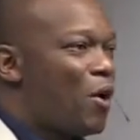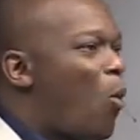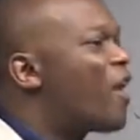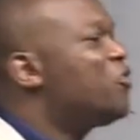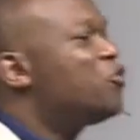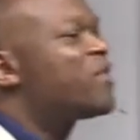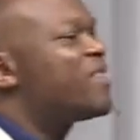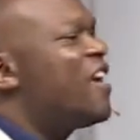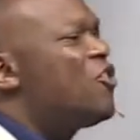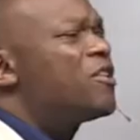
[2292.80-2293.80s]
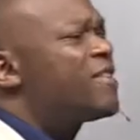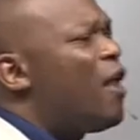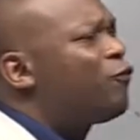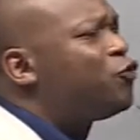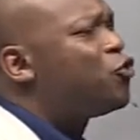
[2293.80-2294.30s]
What are you seeing
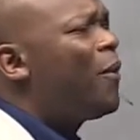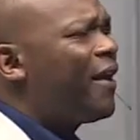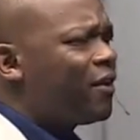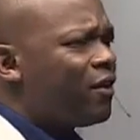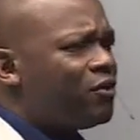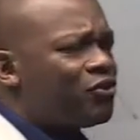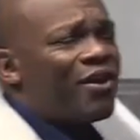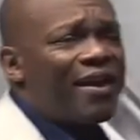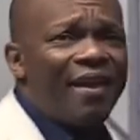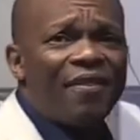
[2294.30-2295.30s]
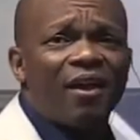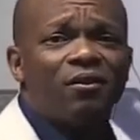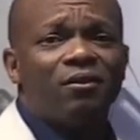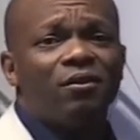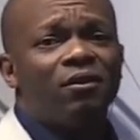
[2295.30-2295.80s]
yourself doing
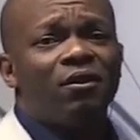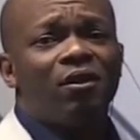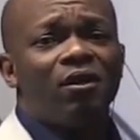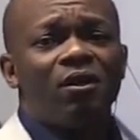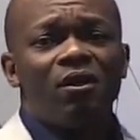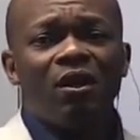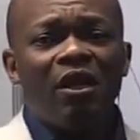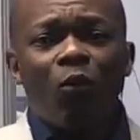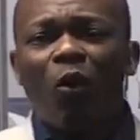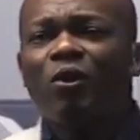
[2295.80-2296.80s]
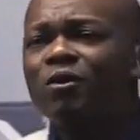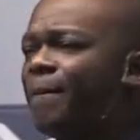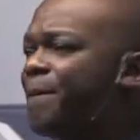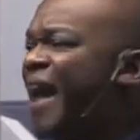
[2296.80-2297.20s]
together? What will the